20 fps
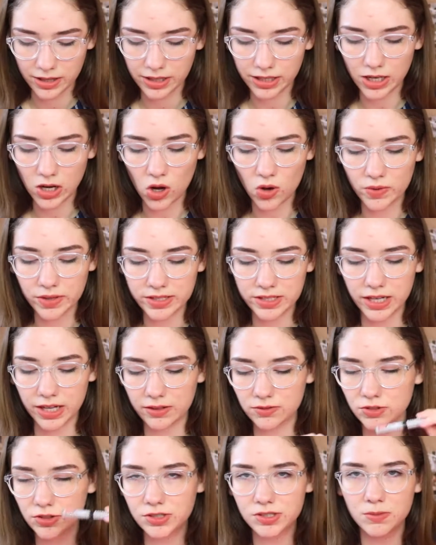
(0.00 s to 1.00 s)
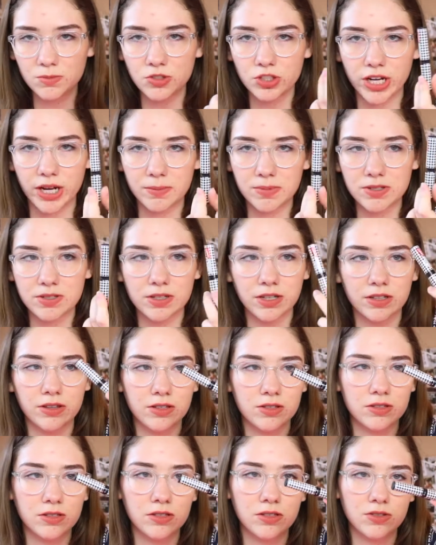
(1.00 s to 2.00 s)
And I always have just some chapstick.
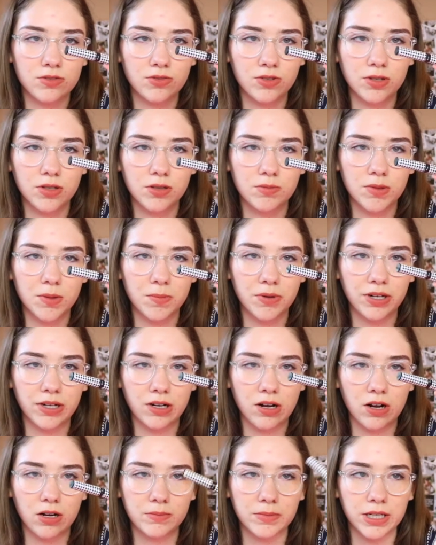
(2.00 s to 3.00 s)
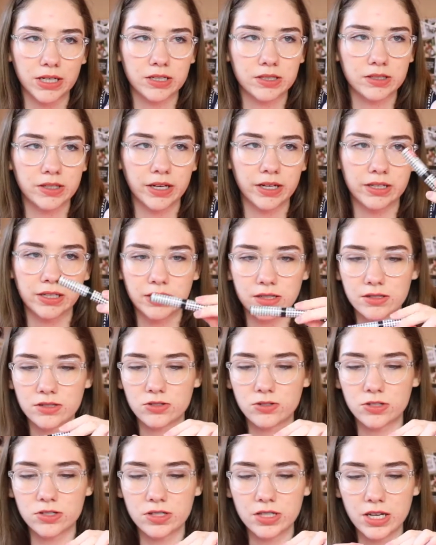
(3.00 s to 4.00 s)
This is from the brand Carmex, and
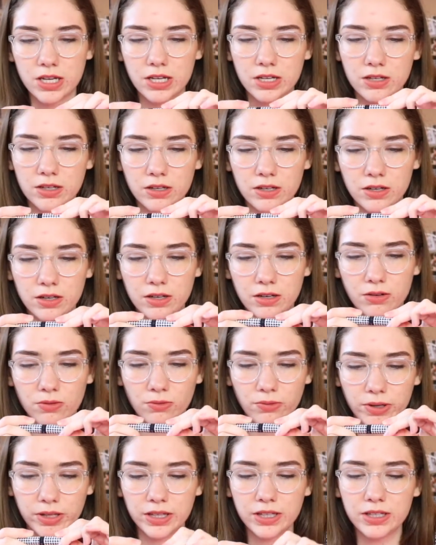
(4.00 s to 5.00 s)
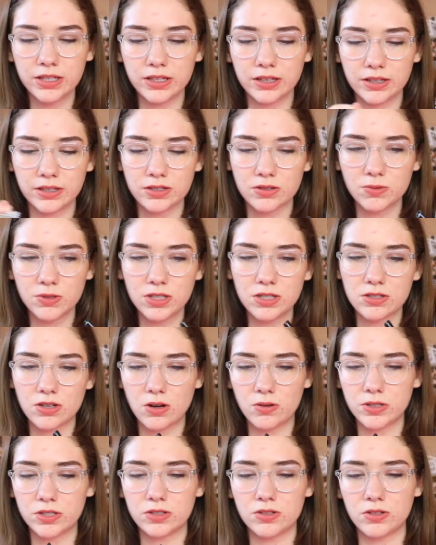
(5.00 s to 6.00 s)
it's just like, really, this one is
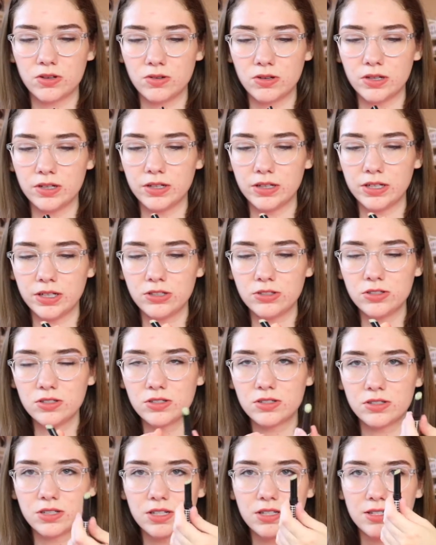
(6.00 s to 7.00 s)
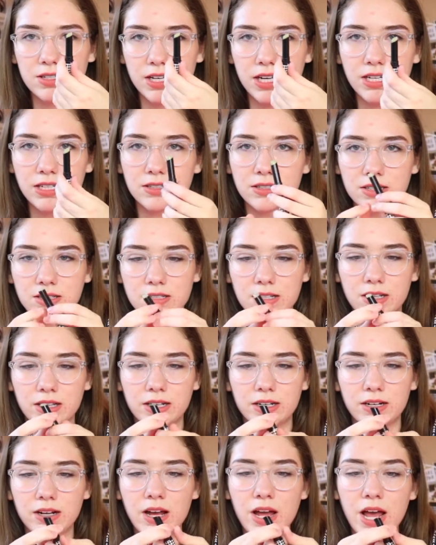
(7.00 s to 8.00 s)
always so good. It's just, it's nice, it's
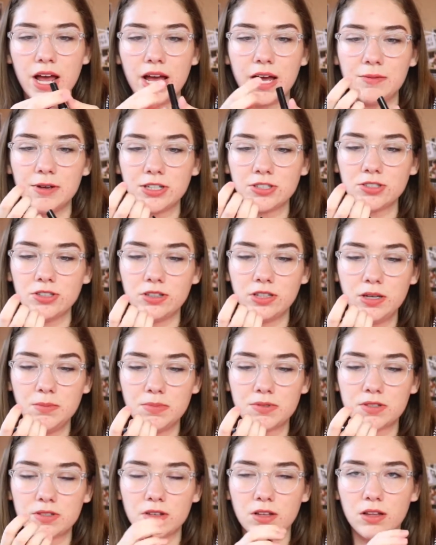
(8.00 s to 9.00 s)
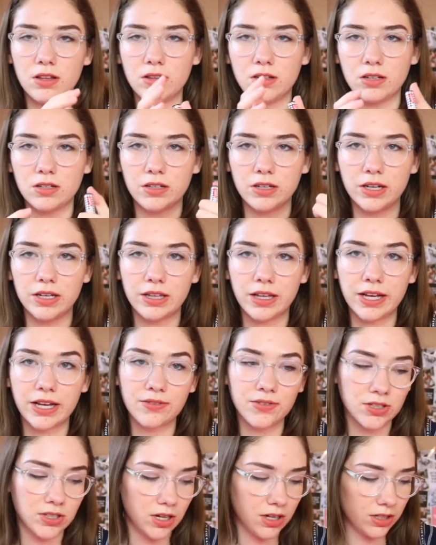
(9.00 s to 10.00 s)
clear. It makes your lips look good. Like
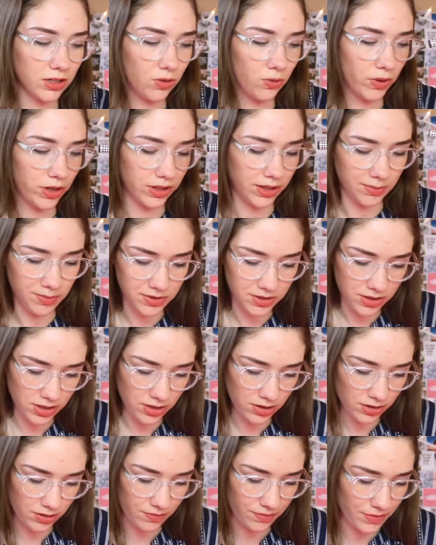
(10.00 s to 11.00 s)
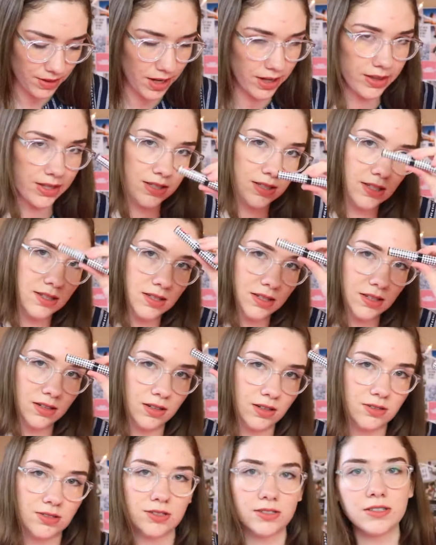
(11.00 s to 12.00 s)
if you're not gonna wear lipstick, this is a good
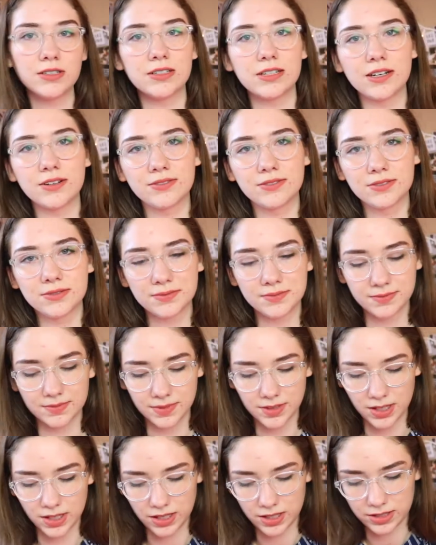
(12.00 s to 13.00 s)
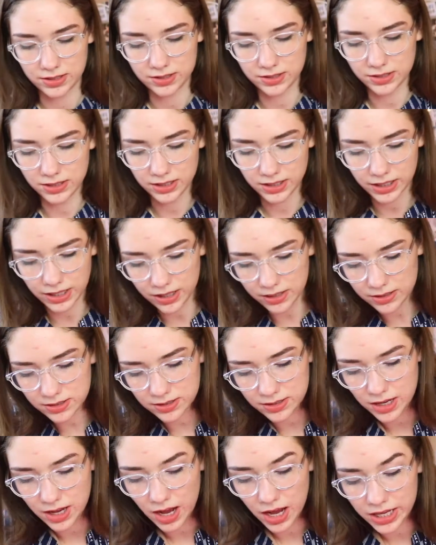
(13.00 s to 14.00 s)
alternative. Is there anything
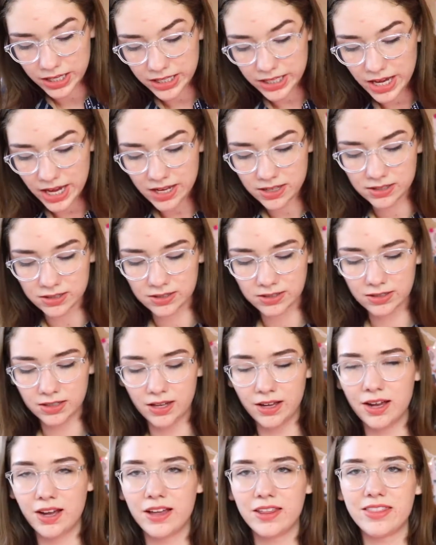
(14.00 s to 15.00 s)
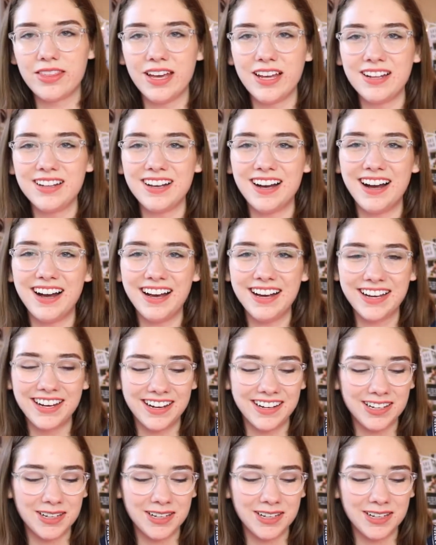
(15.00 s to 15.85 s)
else? Yes. Then I